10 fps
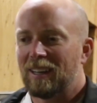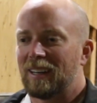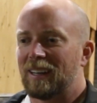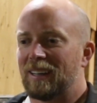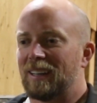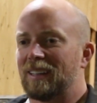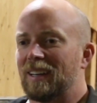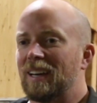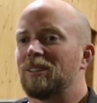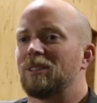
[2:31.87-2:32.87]
uh,
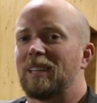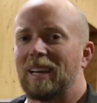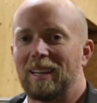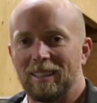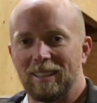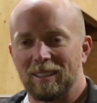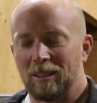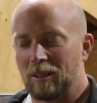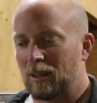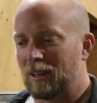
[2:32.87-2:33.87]

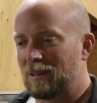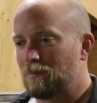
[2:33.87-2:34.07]
entertaining uh,